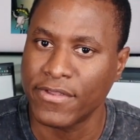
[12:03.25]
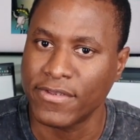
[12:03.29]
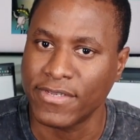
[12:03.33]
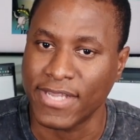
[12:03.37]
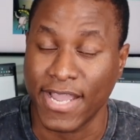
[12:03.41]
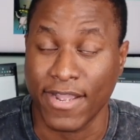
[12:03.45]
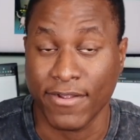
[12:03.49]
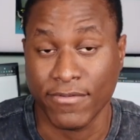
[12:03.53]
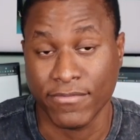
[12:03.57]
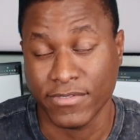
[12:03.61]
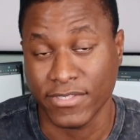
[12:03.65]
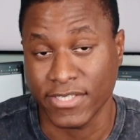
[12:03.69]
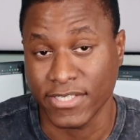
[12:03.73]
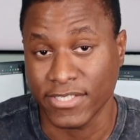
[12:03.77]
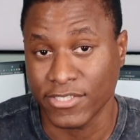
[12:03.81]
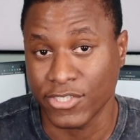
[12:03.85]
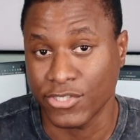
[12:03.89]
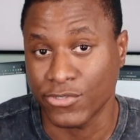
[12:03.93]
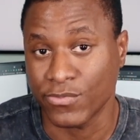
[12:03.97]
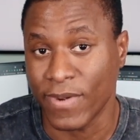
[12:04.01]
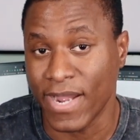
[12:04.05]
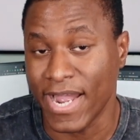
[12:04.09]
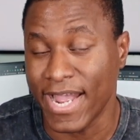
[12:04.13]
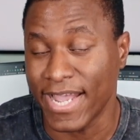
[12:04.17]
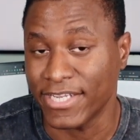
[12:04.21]
Now, this
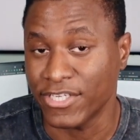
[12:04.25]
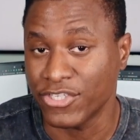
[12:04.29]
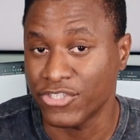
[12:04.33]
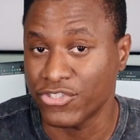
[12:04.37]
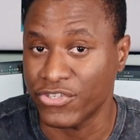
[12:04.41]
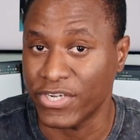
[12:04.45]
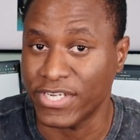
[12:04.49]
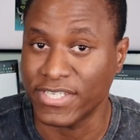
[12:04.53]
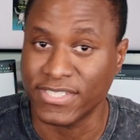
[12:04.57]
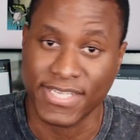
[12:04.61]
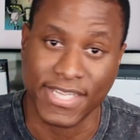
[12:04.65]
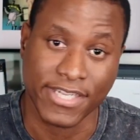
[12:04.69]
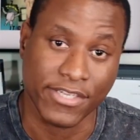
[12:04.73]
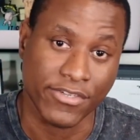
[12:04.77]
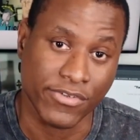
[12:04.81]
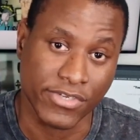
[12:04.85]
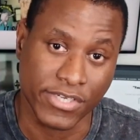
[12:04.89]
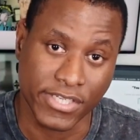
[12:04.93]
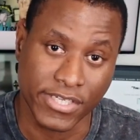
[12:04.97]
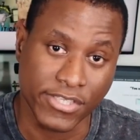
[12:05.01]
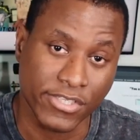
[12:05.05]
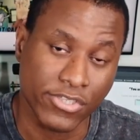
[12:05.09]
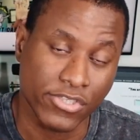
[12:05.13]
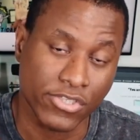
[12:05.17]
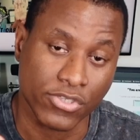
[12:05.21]
is why I stress that you
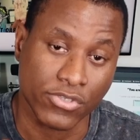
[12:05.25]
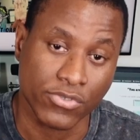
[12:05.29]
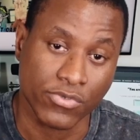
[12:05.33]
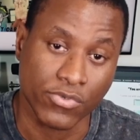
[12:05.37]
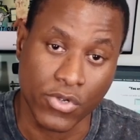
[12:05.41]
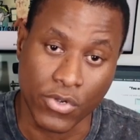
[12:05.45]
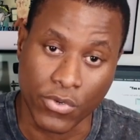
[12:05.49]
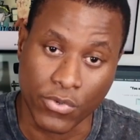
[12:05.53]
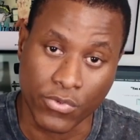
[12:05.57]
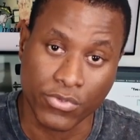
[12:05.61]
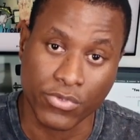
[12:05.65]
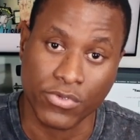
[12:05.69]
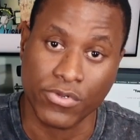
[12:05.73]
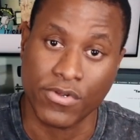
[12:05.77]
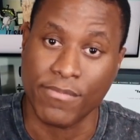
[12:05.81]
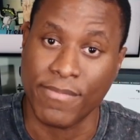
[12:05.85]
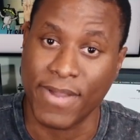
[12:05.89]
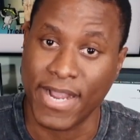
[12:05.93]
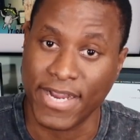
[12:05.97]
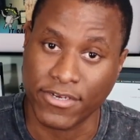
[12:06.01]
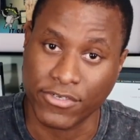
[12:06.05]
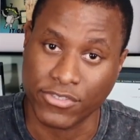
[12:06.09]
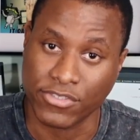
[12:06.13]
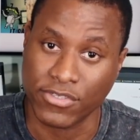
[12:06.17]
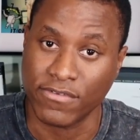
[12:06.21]
need to go through the
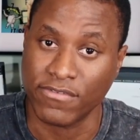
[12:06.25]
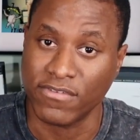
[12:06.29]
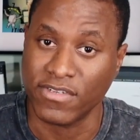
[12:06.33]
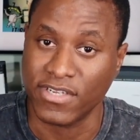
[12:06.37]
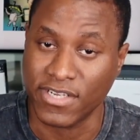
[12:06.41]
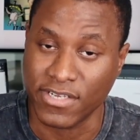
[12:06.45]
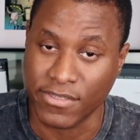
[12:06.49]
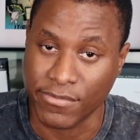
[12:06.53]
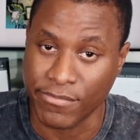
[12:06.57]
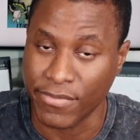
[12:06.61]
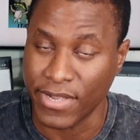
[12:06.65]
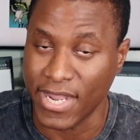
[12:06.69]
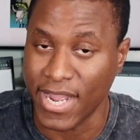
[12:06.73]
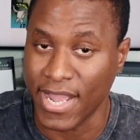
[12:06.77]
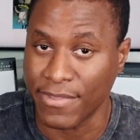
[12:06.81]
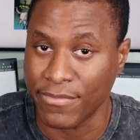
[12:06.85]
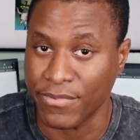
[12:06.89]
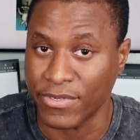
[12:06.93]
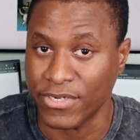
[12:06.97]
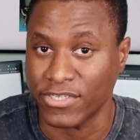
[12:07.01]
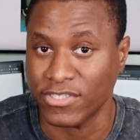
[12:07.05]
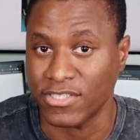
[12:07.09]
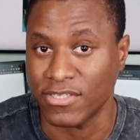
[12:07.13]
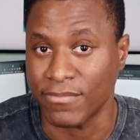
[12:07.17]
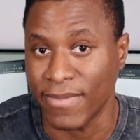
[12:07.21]
Microsoft Learning Path,
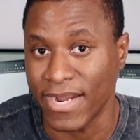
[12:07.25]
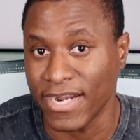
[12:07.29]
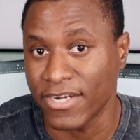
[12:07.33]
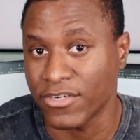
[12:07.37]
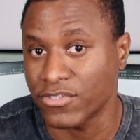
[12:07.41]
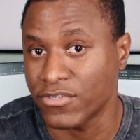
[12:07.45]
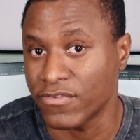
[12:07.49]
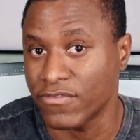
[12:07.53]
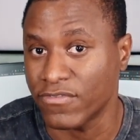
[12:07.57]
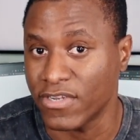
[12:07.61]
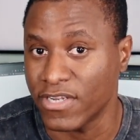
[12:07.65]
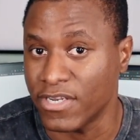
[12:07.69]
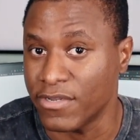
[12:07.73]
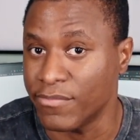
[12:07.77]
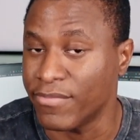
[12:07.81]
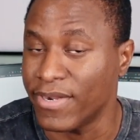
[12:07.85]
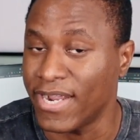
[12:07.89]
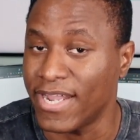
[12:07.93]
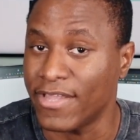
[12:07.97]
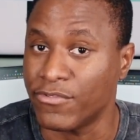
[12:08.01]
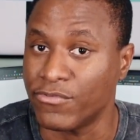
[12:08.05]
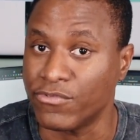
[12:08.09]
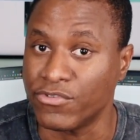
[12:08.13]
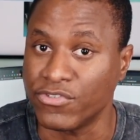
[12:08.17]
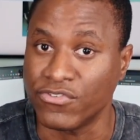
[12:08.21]
because the Microsoft Learning
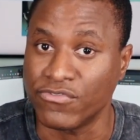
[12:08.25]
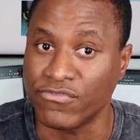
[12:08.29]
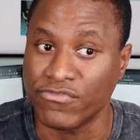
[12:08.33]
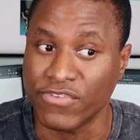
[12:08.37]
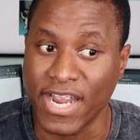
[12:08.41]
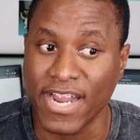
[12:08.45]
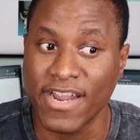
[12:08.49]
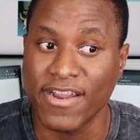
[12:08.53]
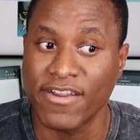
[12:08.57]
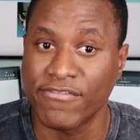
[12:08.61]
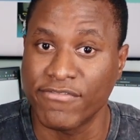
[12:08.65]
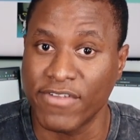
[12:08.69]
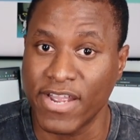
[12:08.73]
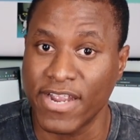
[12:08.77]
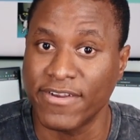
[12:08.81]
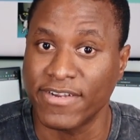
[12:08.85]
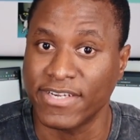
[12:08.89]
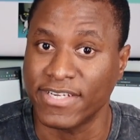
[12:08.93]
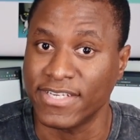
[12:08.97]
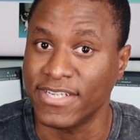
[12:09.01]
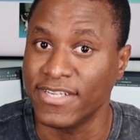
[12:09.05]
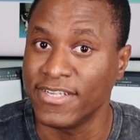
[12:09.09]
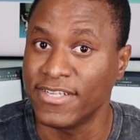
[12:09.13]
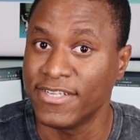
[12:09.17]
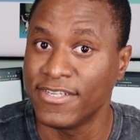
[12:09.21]
Path was
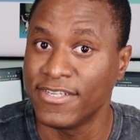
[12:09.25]
very